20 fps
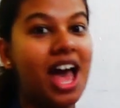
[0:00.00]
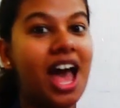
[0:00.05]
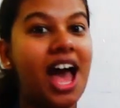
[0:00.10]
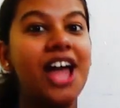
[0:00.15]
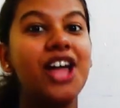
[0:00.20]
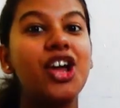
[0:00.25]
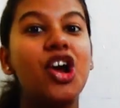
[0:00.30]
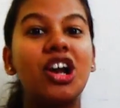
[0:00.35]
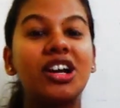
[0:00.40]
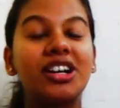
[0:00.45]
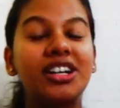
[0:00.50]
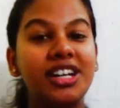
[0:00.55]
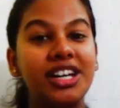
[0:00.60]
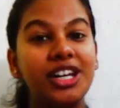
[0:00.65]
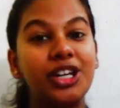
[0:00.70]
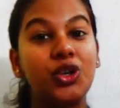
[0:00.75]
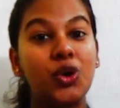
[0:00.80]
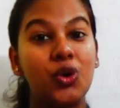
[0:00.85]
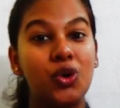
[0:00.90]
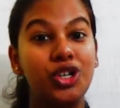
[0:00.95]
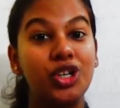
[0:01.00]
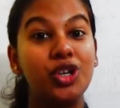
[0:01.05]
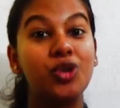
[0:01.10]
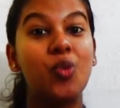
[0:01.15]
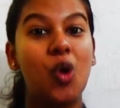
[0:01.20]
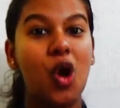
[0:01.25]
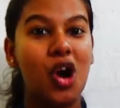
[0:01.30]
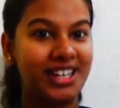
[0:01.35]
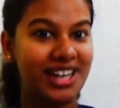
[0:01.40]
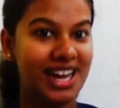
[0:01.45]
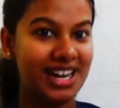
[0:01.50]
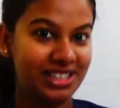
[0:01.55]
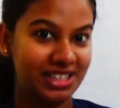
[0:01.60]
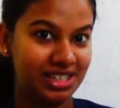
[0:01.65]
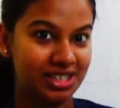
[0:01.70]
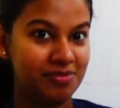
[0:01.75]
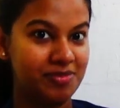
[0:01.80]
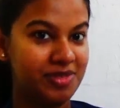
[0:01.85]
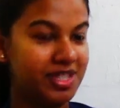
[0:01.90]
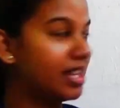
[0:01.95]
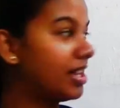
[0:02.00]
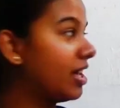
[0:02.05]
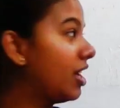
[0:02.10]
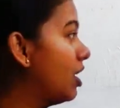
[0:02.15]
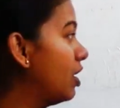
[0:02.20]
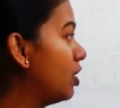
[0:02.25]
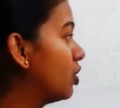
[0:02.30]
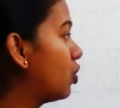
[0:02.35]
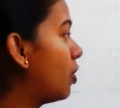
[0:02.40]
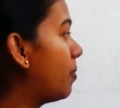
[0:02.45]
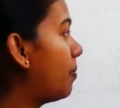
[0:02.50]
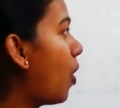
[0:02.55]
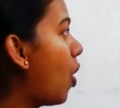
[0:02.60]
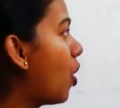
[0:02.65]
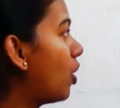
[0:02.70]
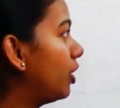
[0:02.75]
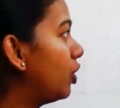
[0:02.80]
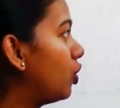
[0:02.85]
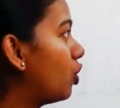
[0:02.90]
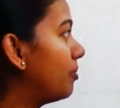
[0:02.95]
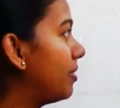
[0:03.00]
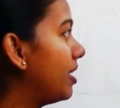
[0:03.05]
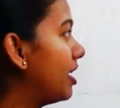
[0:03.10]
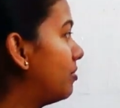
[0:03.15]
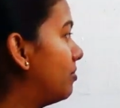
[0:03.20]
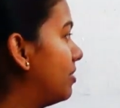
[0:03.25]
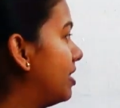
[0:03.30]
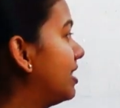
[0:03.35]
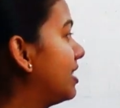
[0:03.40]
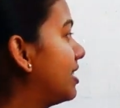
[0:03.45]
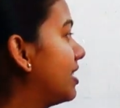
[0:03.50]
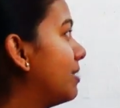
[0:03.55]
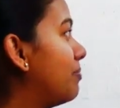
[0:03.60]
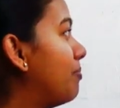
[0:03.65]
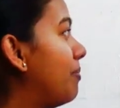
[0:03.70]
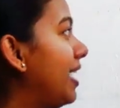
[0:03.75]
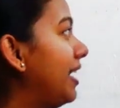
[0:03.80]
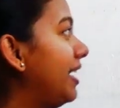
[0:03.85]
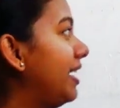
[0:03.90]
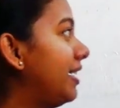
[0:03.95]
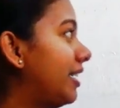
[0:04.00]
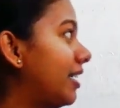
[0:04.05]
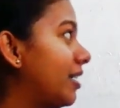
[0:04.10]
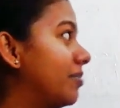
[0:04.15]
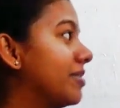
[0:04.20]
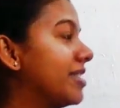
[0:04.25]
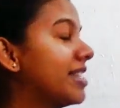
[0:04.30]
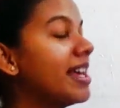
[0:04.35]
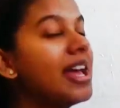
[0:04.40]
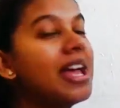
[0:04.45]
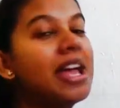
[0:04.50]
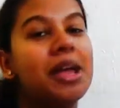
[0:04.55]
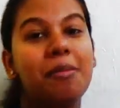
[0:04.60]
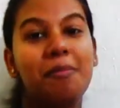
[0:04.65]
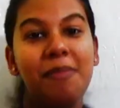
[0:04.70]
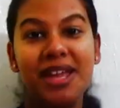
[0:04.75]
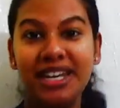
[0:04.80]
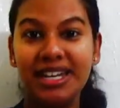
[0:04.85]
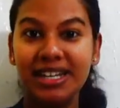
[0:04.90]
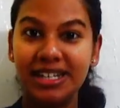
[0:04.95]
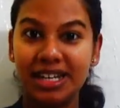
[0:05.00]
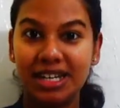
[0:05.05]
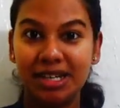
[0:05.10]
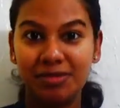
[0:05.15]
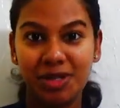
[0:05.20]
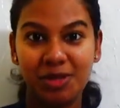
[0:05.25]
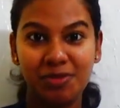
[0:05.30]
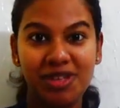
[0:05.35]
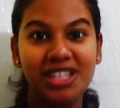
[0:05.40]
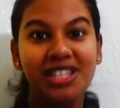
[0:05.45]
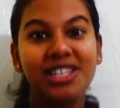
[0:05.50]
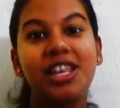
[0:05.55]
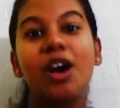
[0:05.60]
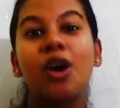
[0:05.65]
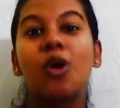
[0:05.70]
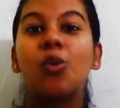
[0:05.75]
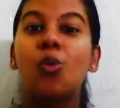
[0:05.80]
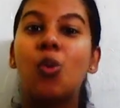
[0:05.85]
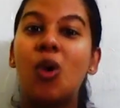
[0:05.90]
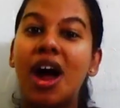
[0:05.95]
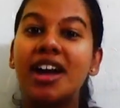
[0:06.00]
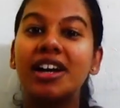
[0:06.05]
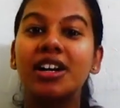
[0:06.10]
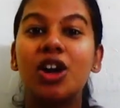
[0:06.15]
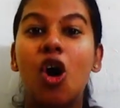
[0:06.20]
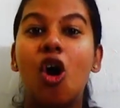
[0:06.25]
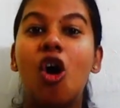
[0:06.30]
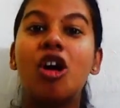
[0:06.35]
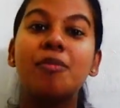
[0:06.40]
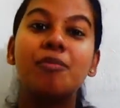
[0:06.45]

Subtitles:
I already told you what are terms. So polynomial means many terms. Many terms means one or